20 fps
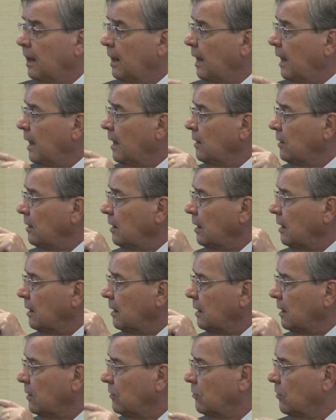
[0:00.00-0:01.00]
and
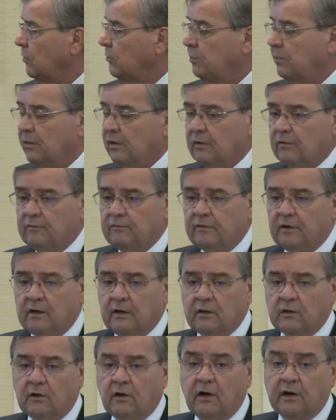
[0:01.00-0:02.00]
a, a group of
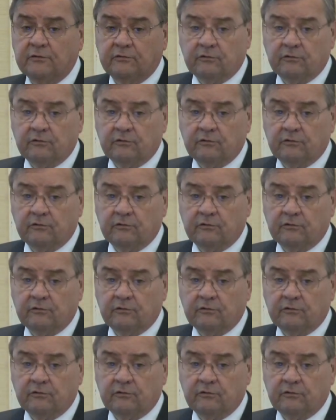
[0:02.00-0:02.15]
uh, law